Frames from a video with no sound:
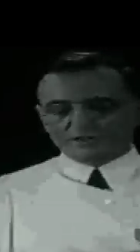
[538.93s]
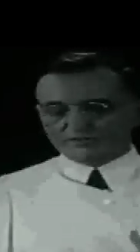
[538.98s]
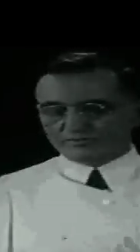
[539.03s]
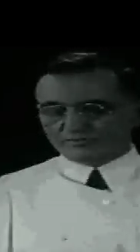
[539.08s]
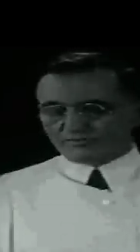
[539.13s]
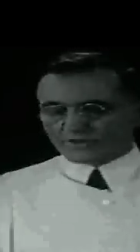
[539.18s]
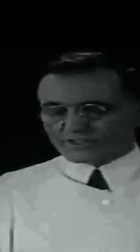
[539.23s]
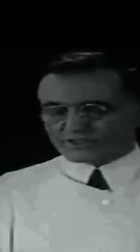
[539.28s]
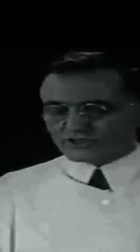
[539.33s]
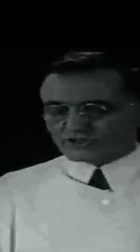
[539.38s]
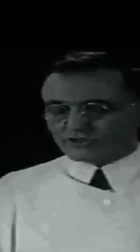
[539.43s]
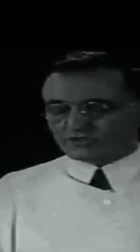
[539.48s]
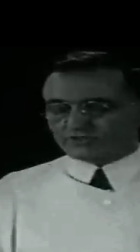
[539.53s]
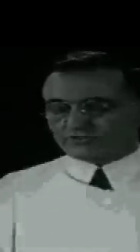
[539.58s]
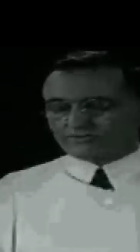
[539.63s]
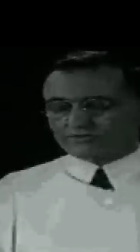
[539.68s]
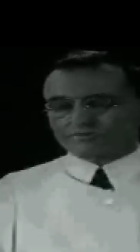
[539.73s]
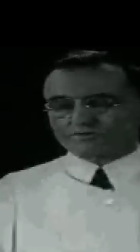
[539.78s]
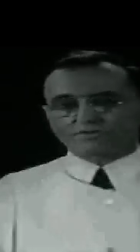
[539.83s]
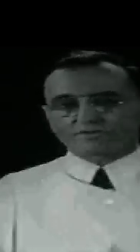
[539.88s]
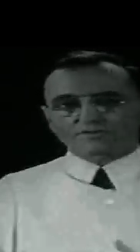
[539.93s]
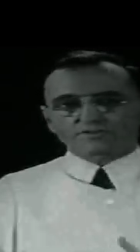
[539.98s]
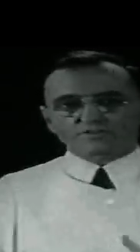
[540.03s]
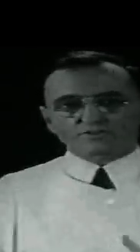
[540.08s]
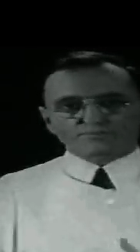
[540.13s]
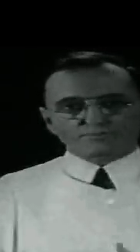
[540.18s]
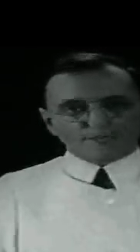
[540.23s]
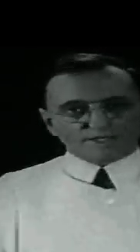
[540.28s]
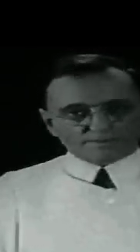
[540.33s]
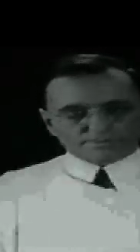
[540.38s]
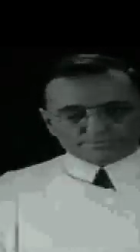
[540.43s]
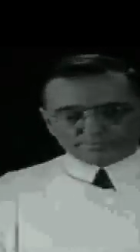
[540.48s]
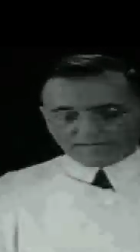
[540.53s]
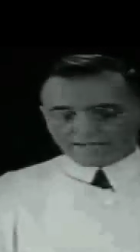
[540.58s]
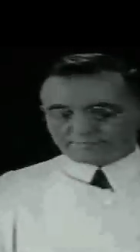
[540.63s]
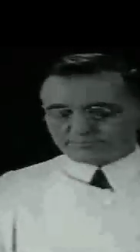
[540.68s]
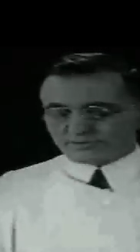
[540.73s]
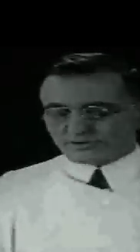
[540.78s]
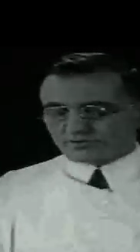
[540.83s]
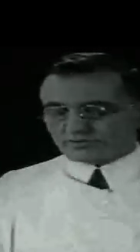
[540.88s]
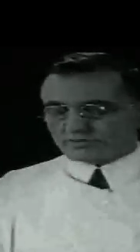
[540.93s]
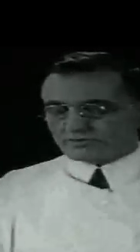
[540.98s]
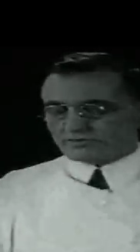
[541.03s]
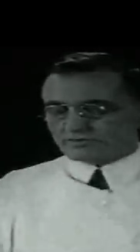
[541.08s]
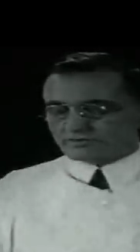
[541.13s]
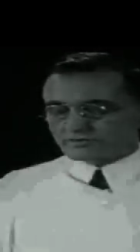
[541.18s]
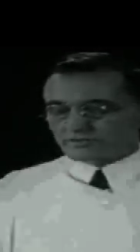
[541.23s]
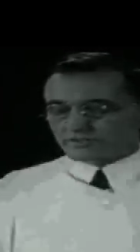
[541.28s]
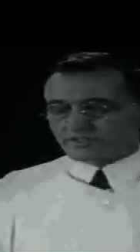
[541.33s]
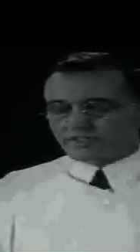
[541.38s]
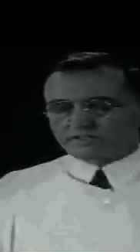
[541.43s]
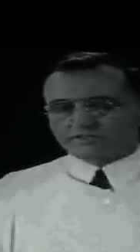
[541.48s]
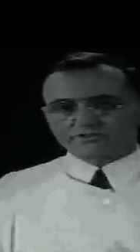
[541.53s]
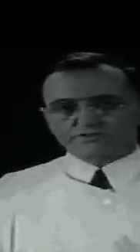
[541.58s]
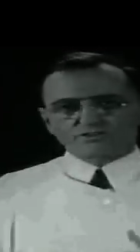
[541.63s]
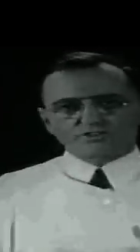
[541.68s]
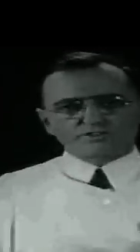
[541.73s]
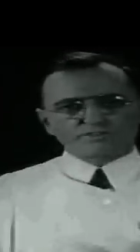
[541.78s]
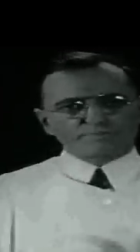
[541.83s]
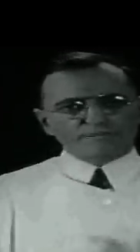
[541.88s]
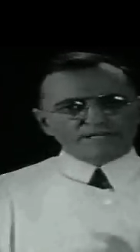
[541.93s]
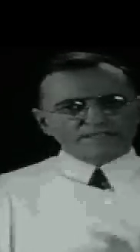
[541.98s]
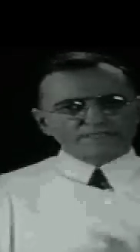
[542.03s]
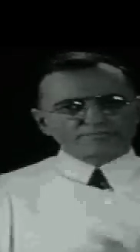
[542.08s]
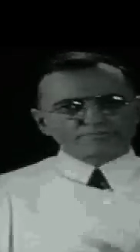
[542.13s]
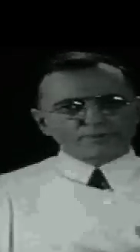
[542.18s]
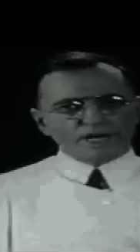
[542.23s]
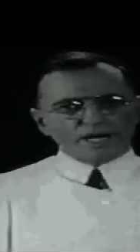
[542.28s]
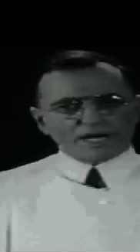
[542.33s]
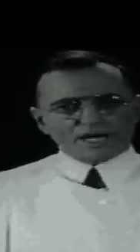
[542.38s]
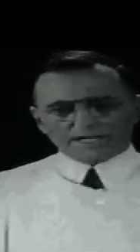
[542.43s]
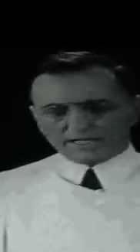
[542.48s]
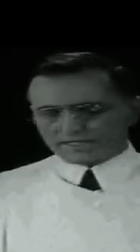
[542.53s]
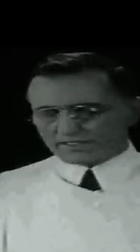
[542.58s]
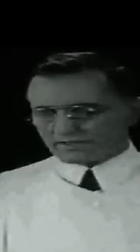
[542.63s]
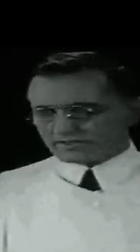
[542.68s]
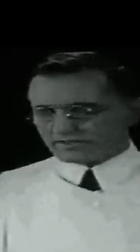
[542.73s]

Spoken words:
fissures, split papules. Suspect piles.